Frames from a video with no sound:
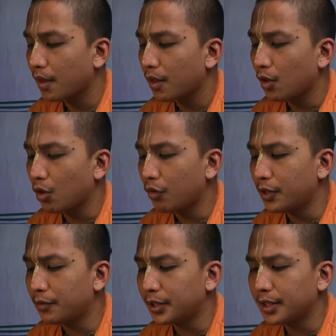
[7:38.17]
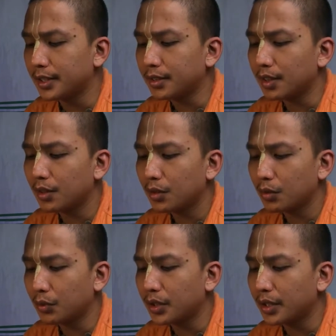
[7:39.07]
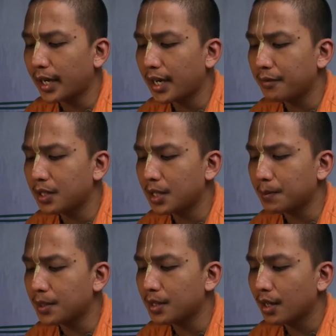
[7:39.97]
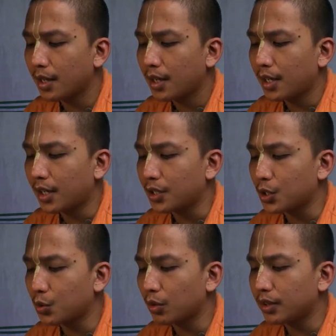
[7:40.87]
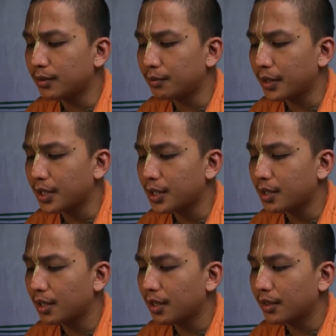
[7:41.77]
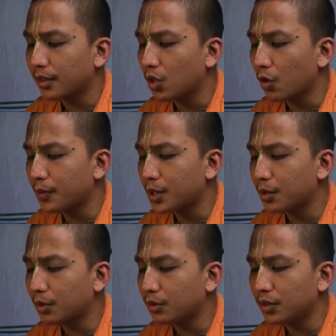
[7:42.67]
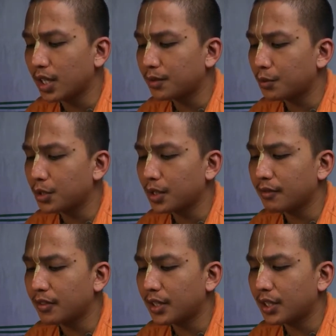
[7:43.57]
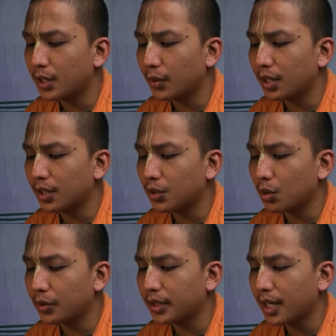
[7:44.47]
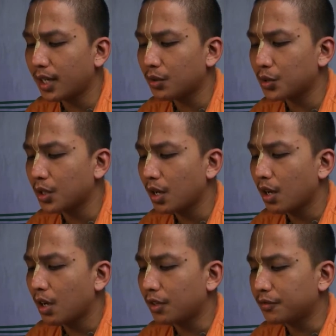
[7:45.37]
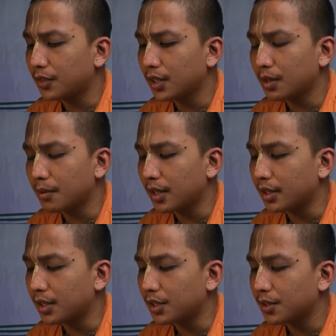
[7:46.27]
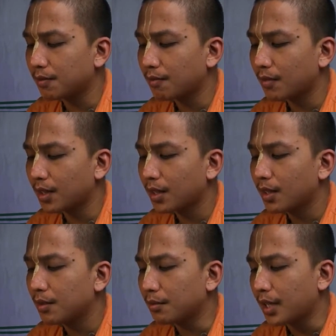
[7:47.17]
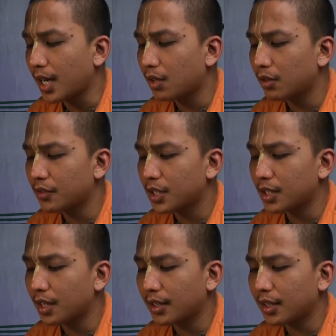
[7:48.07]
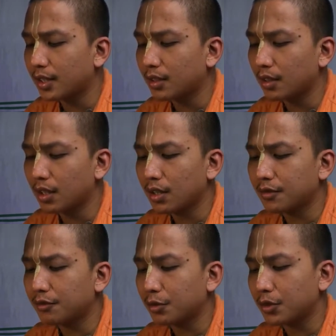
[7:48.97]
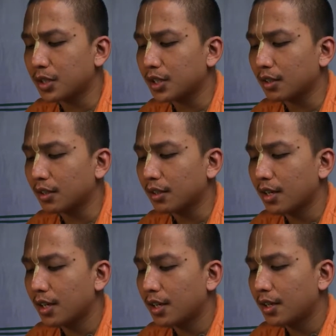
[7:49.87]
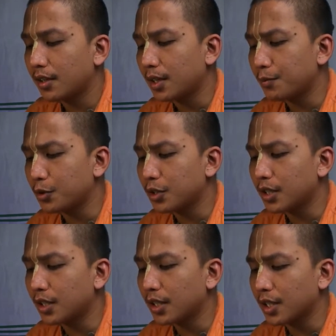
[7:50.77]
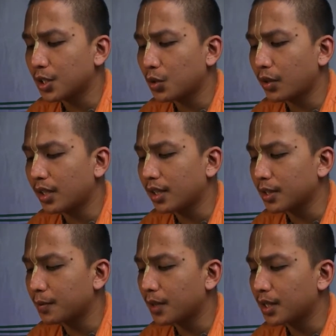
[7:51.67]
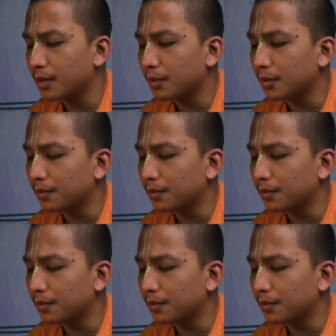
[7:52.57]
Overburdened with their heavy hips and swollen breasts, the gopis could not proceed very quickly toward the house of Nanda Maharaj. But out of ecstatic love for Krishna, they proceeded as quickly as possible.